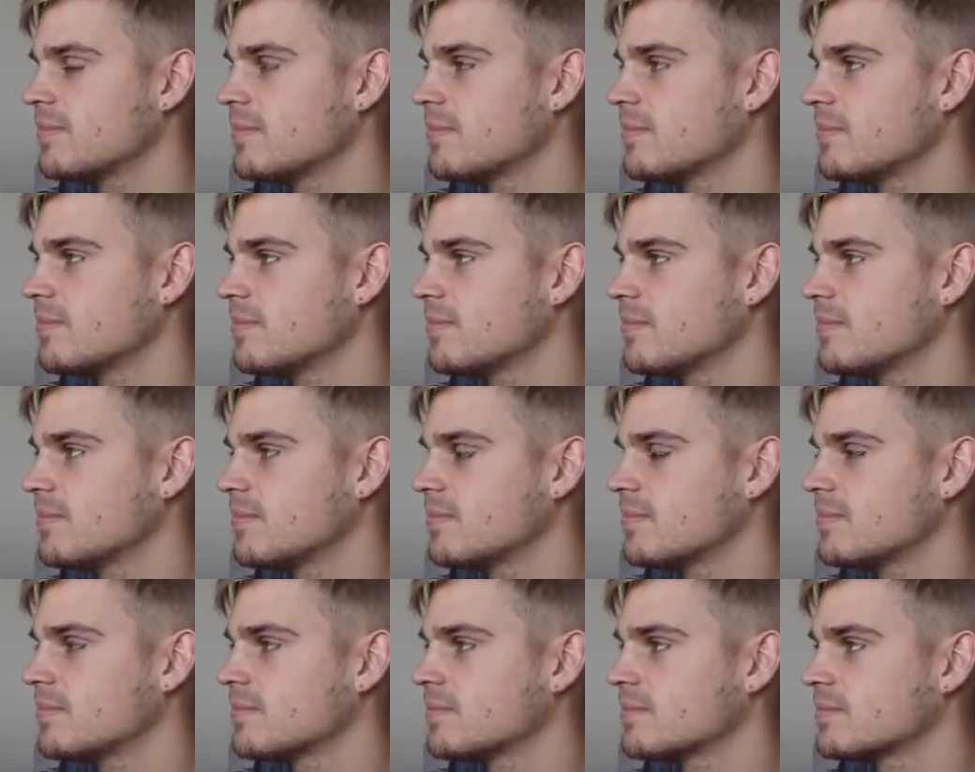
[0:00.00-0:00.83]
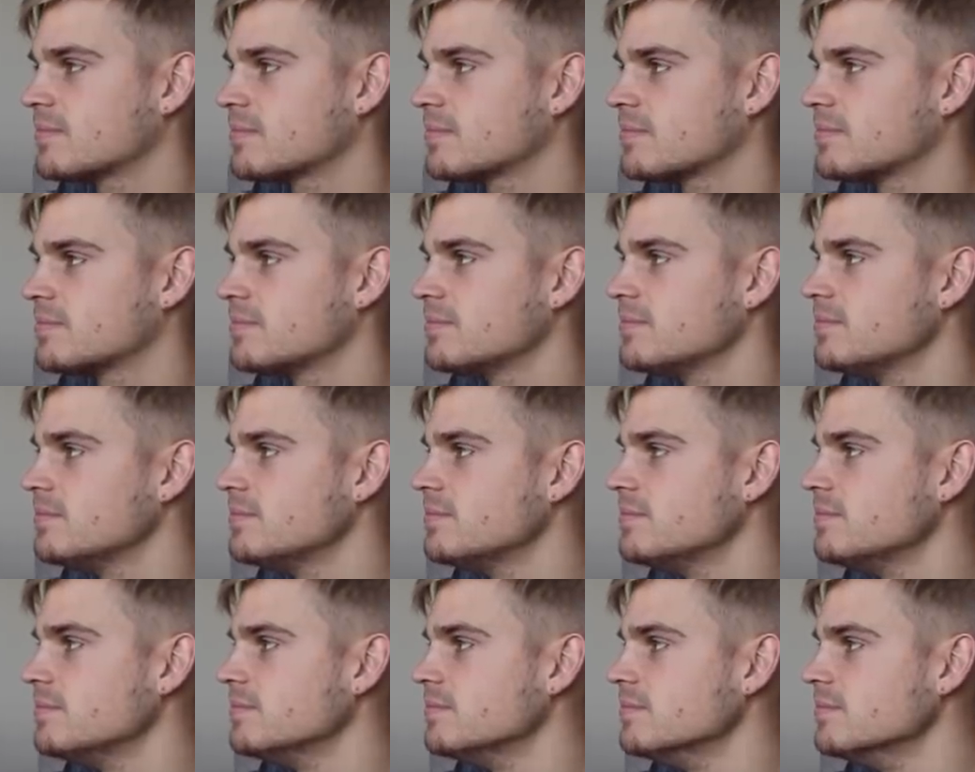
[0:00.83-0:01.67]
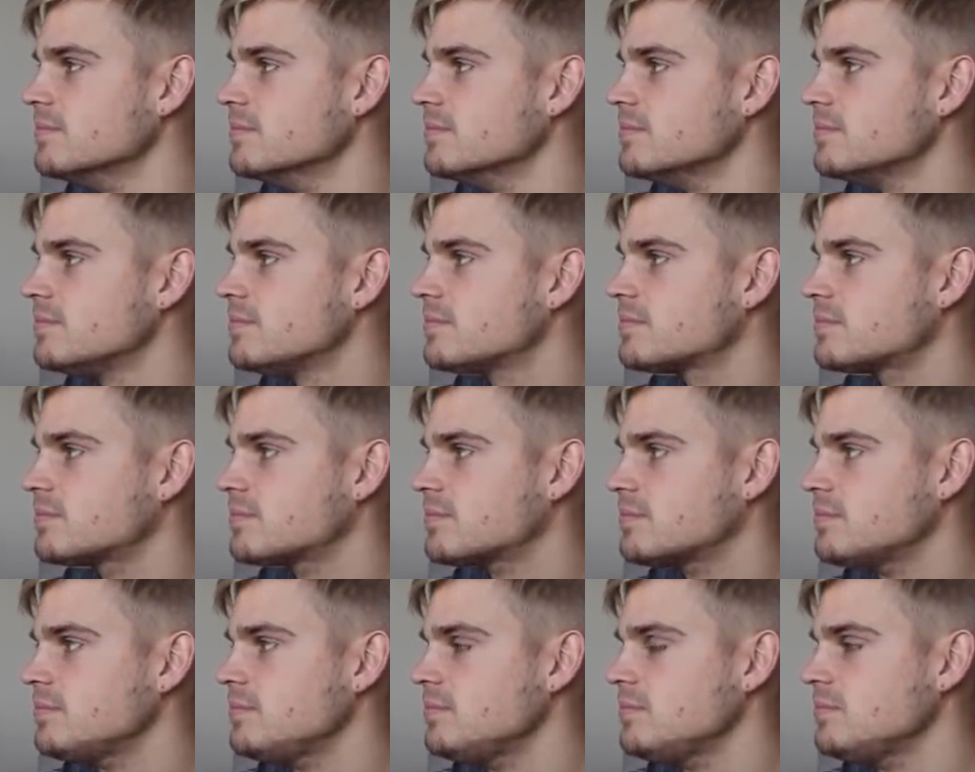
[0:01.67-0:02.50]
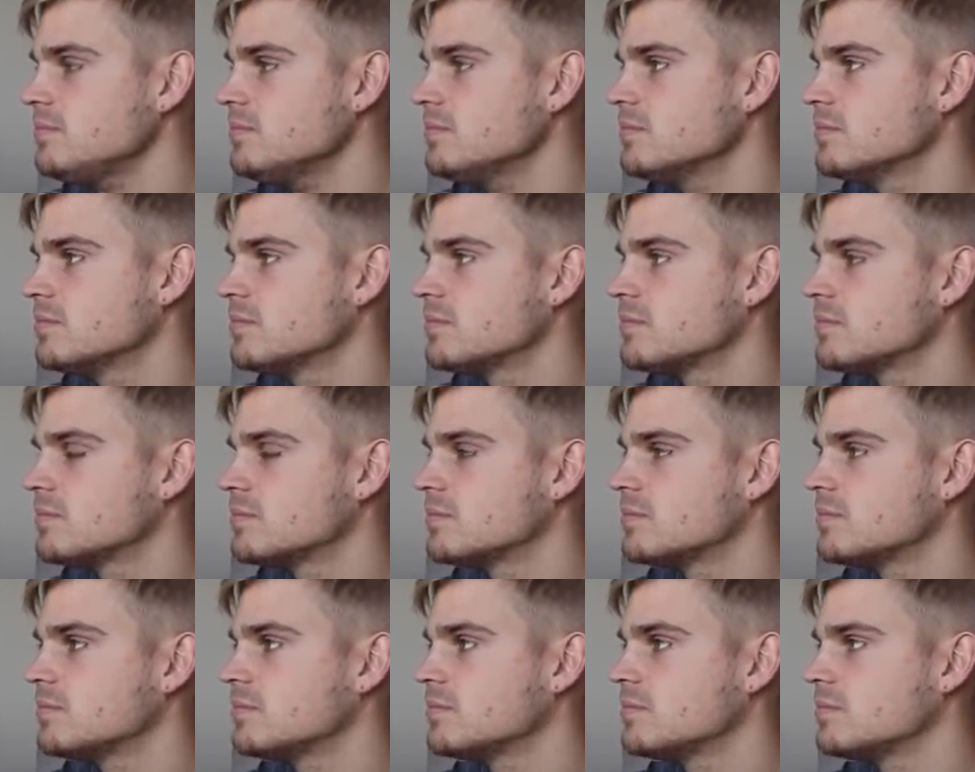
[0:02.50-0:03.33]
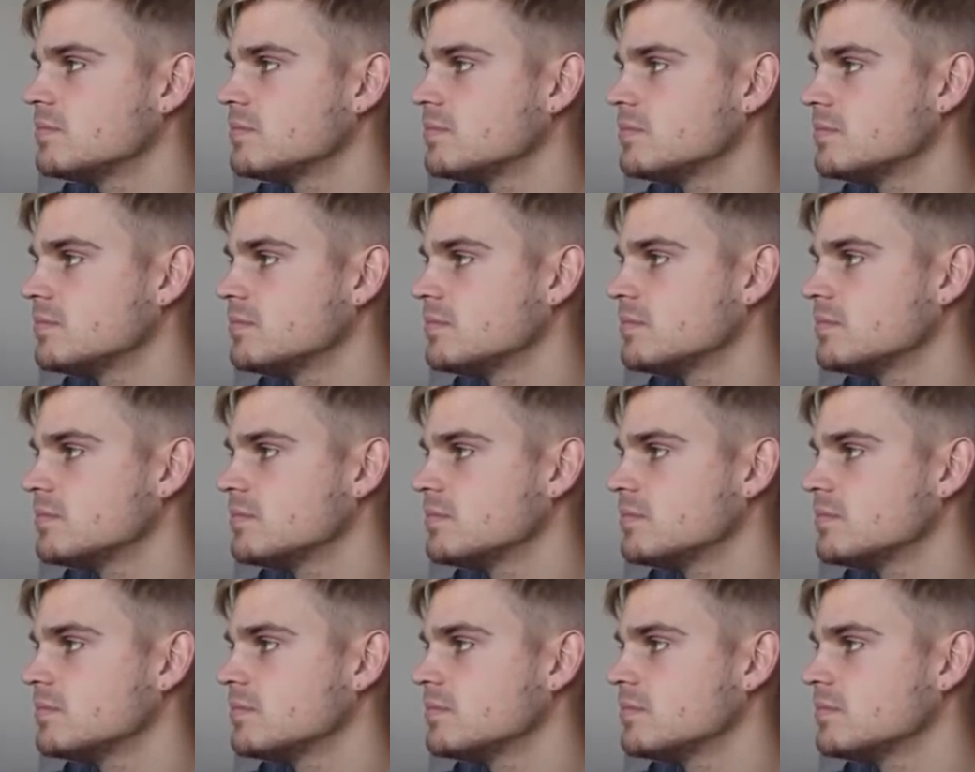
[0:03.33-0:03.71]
(silent)